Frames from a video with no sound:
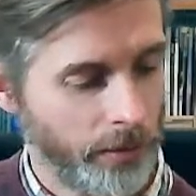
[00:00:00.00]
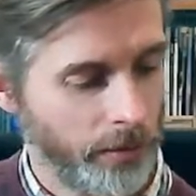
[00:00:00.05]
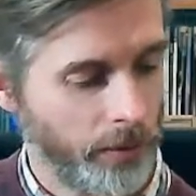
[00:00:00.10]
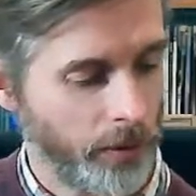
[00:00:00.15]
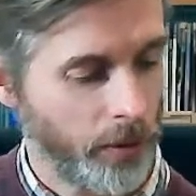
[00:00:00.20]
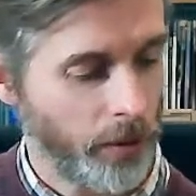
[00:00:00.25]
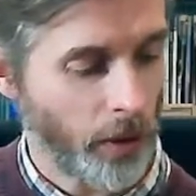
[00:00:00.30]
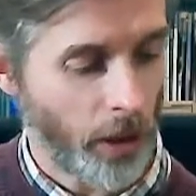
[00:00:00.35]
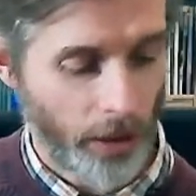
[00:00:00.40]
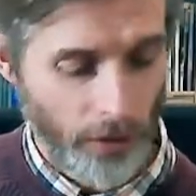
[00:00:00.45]

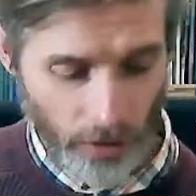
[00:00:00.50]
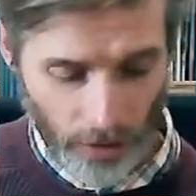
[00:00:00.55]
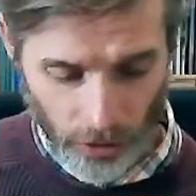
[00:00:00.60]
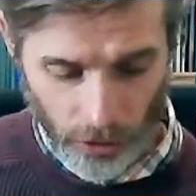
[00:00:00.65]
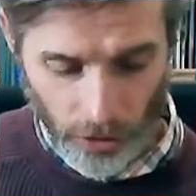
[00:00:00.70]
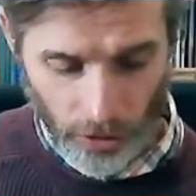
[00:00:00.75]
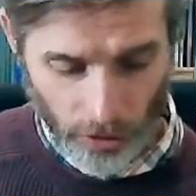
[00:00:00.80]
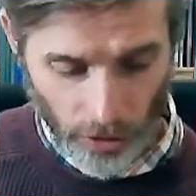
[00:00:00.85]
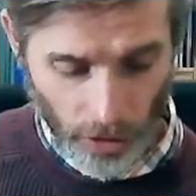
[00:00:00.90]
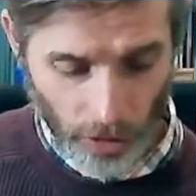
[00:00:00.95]
like this
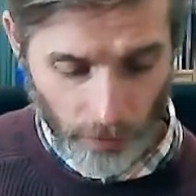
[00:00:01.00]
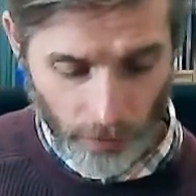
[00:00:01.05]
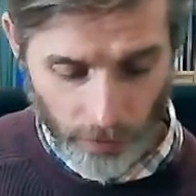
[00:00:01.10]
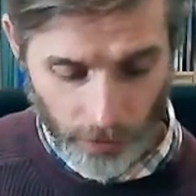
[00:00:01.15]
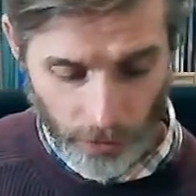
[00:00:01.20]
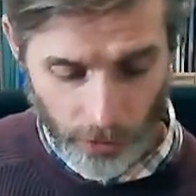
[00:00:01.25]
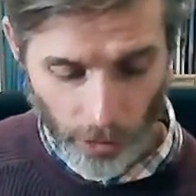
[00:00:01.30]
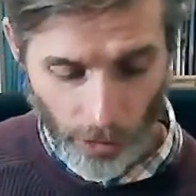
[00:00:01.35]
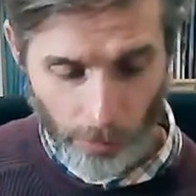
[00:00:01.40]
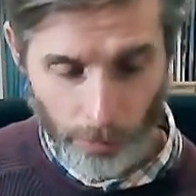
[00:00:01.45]
guitar, for
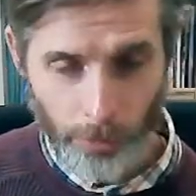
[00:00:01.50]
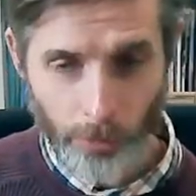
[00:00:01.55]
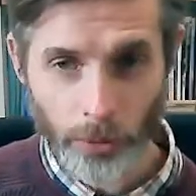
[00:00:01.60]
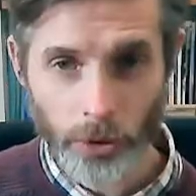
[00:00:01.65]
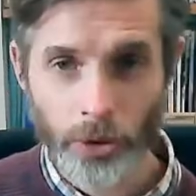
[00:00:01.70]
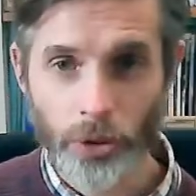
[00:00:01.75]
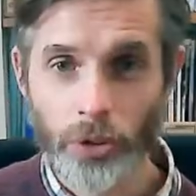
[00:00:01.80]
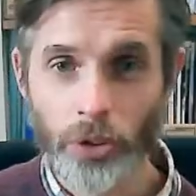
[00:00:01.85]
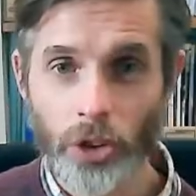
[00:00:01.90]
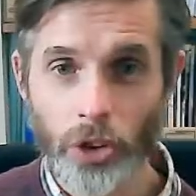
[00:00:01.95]
example,
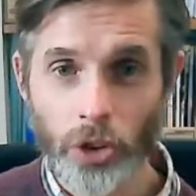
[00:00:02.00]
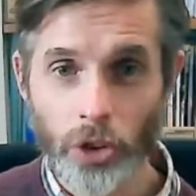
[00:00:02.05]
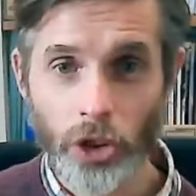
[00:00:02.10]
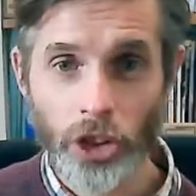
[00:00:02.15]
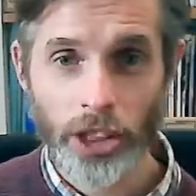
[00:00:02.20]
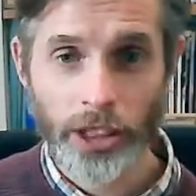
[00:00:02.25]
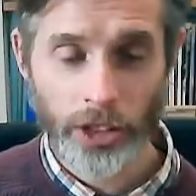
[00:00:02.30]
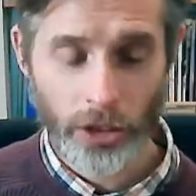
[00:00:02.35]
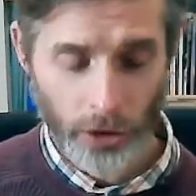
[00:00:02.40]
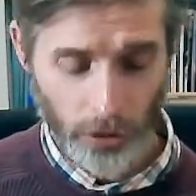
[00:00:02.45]
the
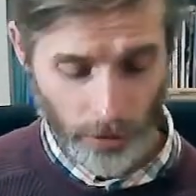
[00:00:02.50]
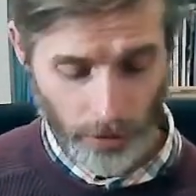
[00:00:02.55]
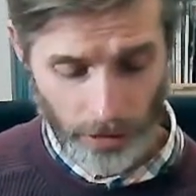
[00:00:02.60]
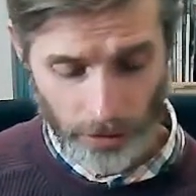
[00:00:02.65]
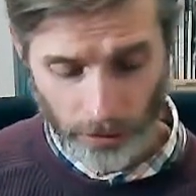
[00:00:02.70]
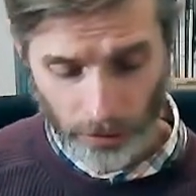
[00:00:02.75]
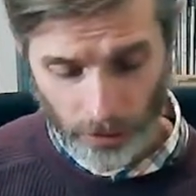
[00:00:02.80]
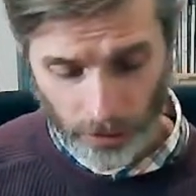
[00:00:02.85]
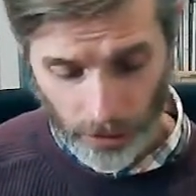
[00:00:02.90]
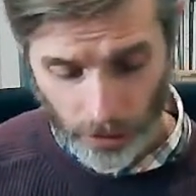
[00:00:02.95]
G string,
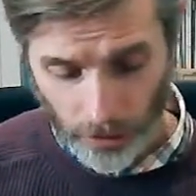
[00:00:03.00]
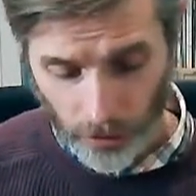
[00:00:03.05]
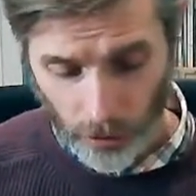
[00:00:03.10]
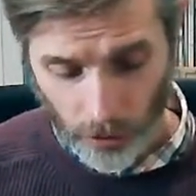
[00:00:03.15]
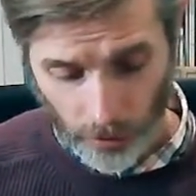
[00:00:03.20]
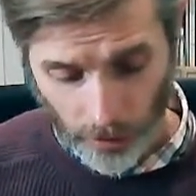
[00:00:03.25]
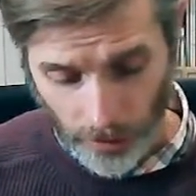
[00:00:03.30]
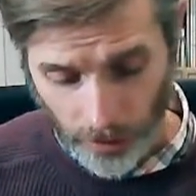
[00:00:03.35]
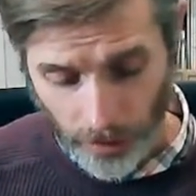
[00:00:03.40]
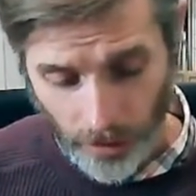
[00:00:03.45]
the 3rd
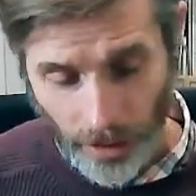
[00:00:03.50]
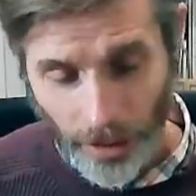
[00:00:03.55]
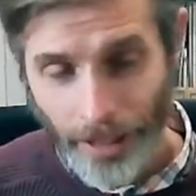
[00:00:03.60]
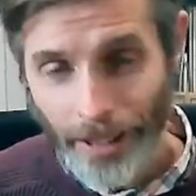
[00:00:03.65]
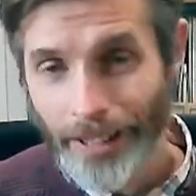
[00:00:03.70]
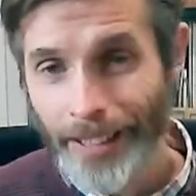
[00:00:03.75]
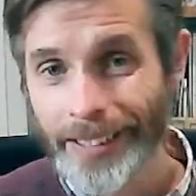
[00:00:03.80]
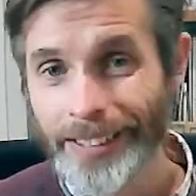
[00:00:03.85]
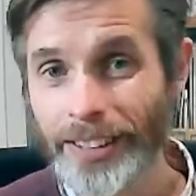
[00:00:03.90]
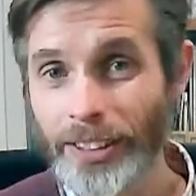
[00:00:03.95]
string,
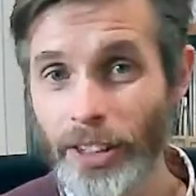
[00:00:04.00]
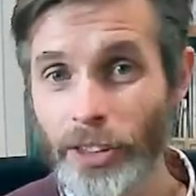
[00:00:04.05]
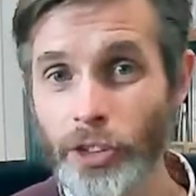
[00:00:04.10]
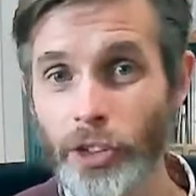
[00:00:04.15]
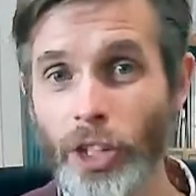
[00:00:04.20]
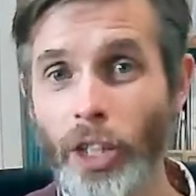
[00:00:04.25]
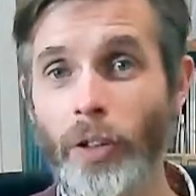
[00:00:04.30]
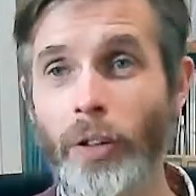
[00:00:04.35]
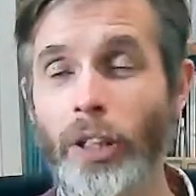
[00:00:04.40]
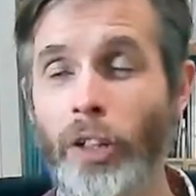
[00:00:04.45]
does
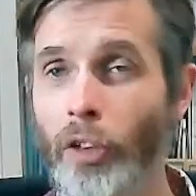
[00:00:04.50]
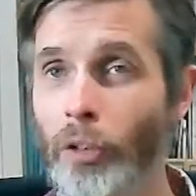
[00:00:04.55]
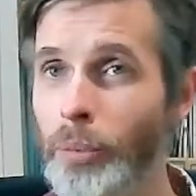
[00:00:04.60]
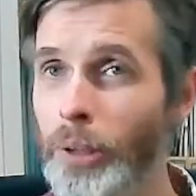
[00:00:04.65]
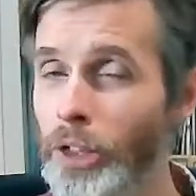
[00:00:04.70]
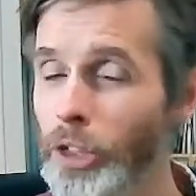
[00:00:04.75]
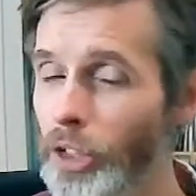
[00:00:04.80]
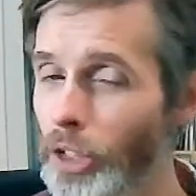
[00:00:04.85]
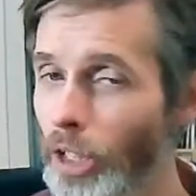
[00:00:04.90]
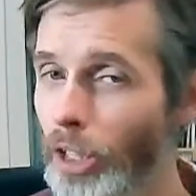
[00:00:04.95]
go a little bit
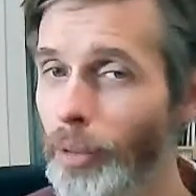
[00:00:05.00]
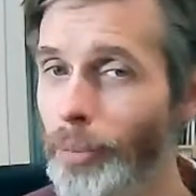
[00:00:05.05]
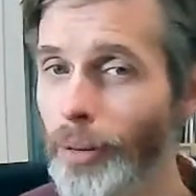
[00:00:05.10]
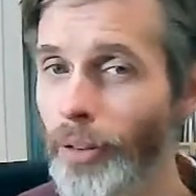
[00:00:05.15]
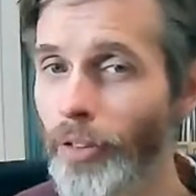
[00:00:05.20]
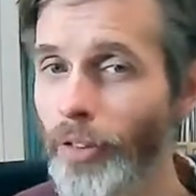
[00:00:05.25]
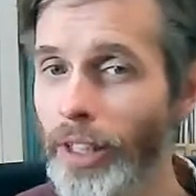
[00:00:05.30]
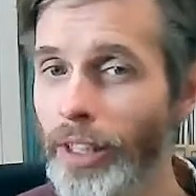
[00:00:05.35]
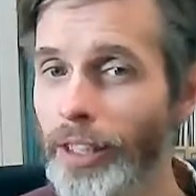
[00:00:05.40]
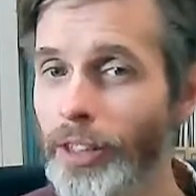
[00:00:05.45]
sharp, I
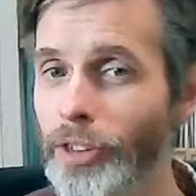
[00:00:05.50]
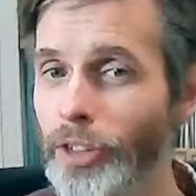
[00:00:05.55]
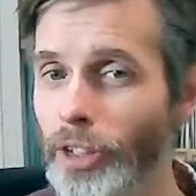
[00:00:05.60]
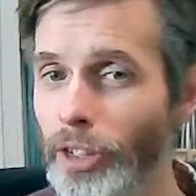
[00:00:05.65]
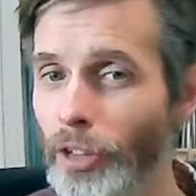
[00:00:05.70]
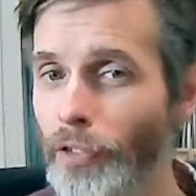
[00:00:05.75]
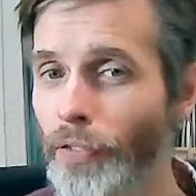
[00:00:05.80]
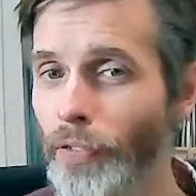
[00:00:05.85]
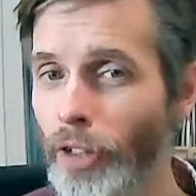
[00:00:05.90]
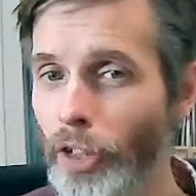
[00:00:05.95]
think, as I
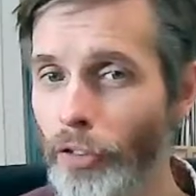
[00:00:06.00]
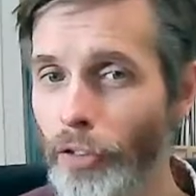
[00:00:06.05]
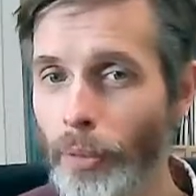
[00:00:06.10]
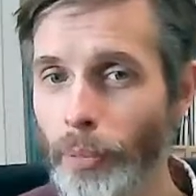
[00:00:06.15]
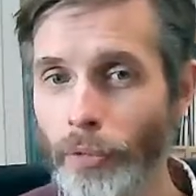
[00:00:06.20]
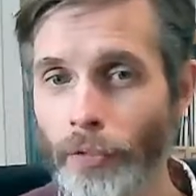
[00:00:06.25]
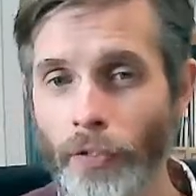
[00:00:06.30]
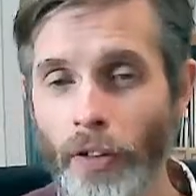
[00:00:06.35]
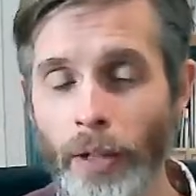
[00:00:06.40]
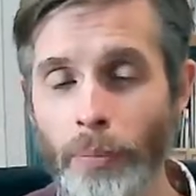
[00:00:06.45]
go further up the
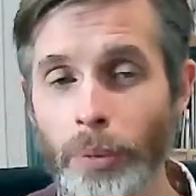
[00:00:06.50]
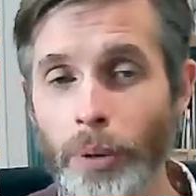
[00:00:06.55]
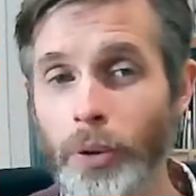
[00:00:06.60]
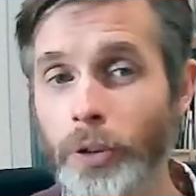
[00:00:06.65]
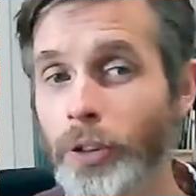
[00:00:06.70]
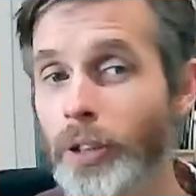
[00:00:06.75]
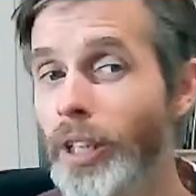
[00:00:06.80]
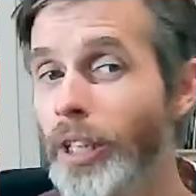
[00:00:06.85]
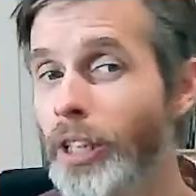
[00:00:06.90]
fretboard.